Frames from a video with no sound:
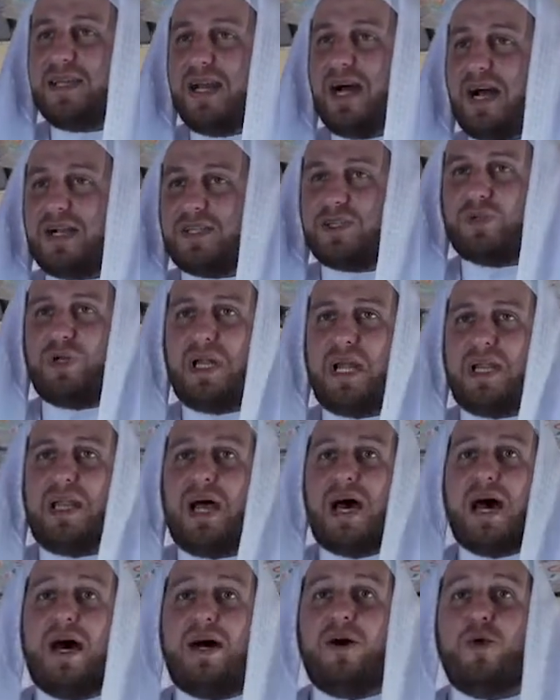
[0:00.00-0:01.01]
Ya
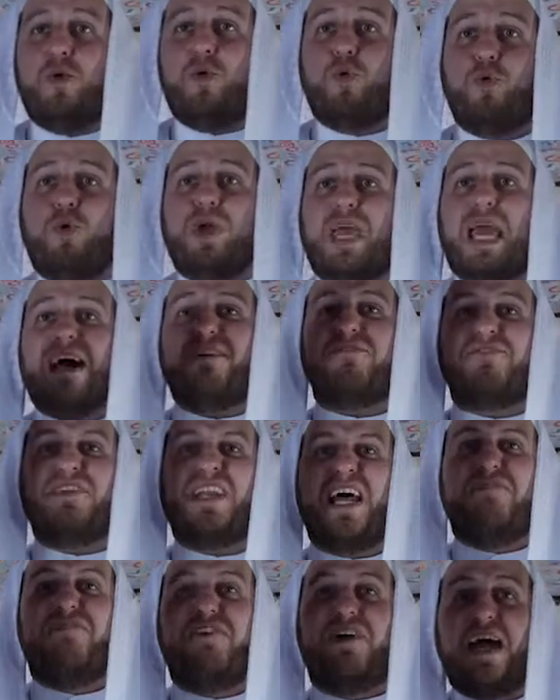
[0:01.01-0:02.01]
Rasulullah, we have
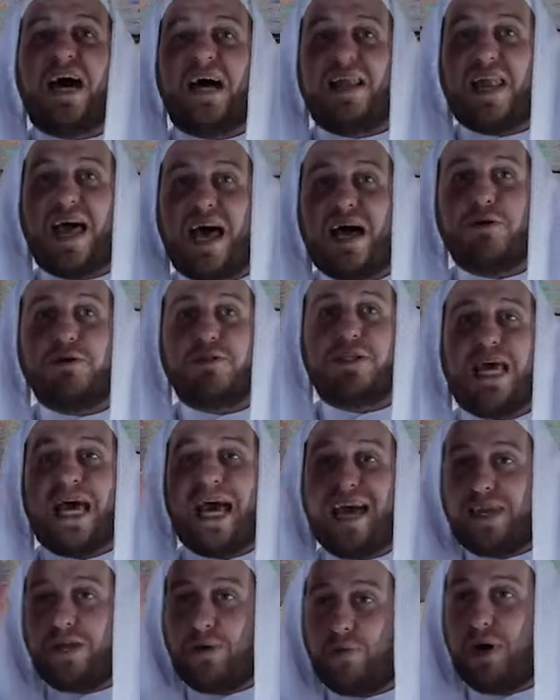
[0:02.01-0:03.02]
never allowed
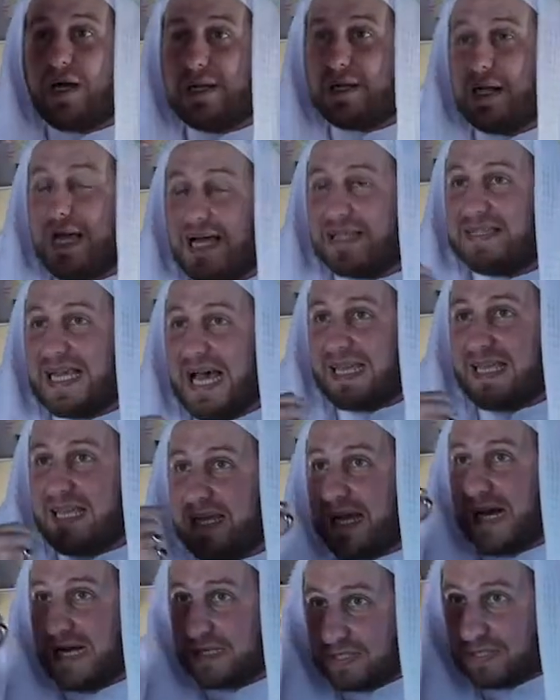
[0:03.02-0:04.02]
anyone
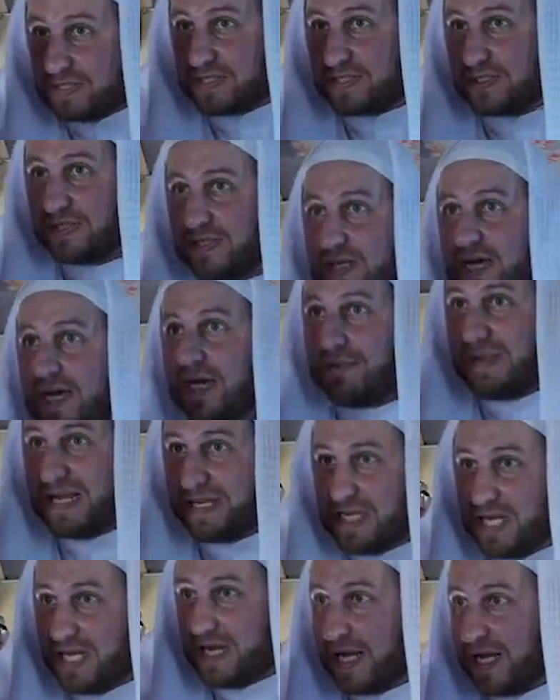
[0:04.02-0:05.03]
attacking us in
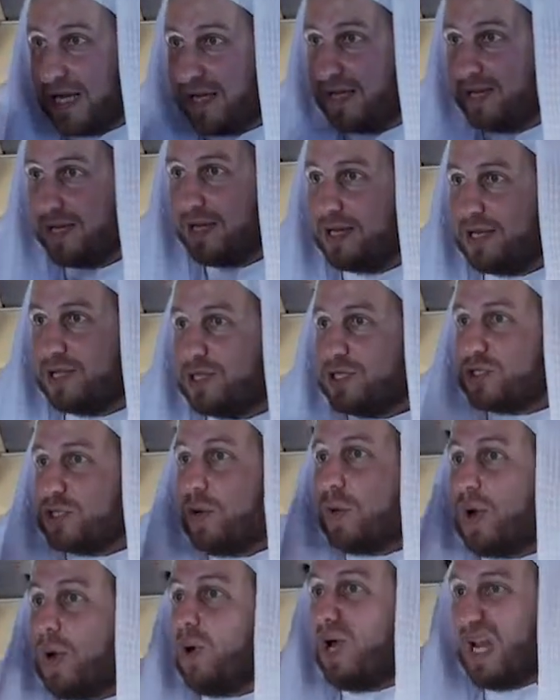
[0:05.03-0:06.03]
Medina.
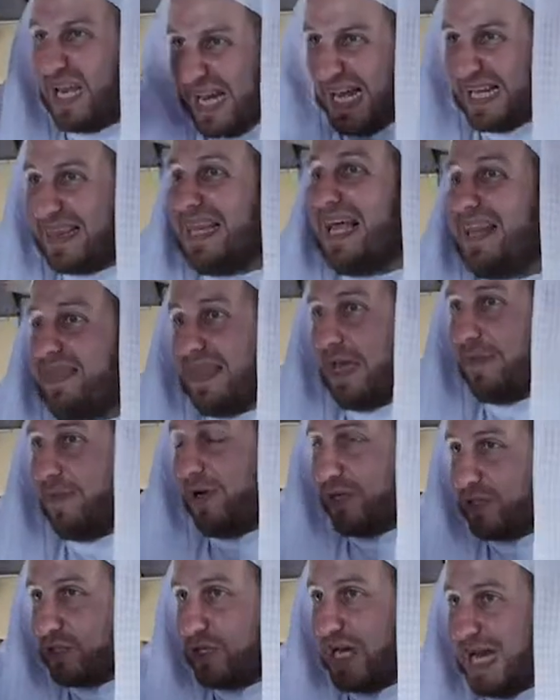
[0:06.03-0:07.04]
So we will not let them
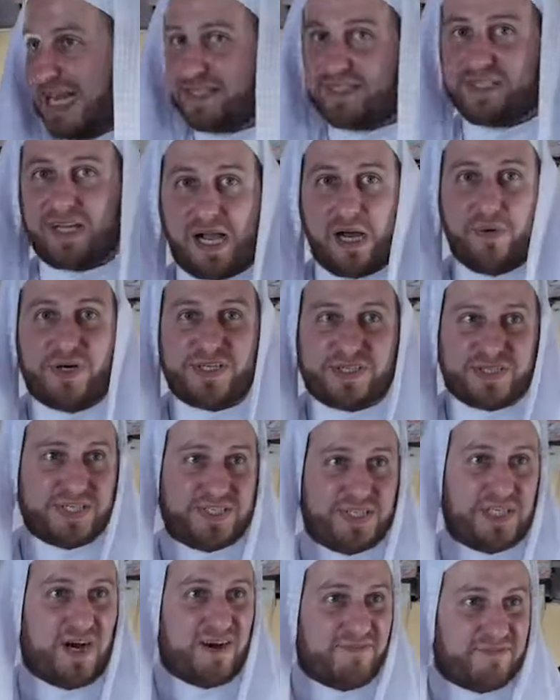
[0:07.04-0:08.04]
also enter our
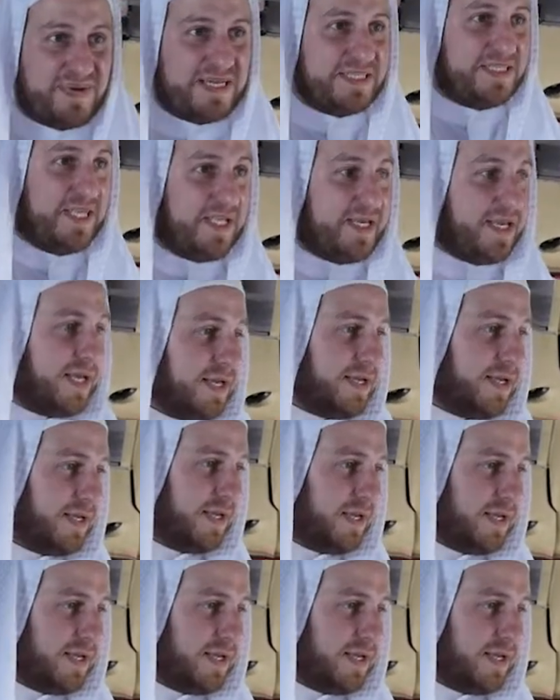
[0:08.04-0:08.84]
city of Medina.